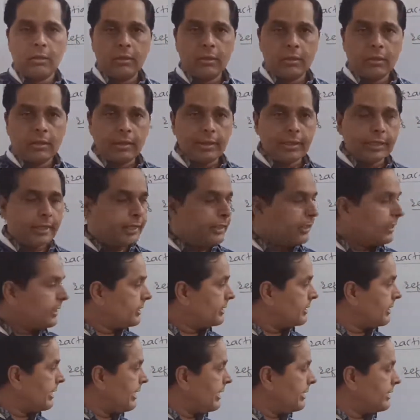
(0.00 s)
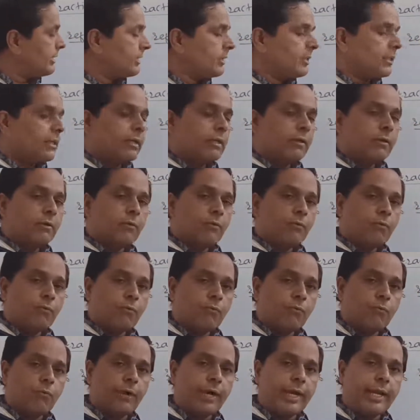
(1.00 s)
here in this case
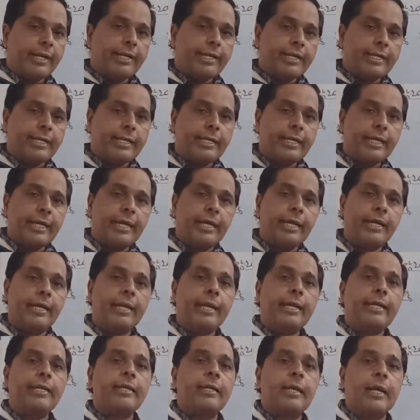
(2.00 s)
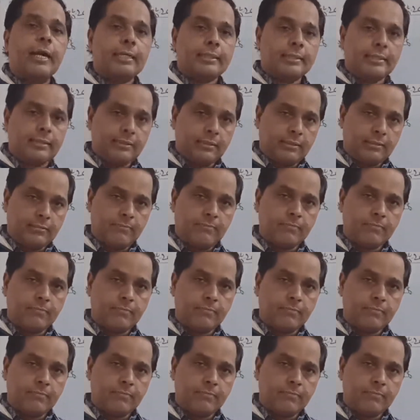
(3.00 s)
we are taking air and glass.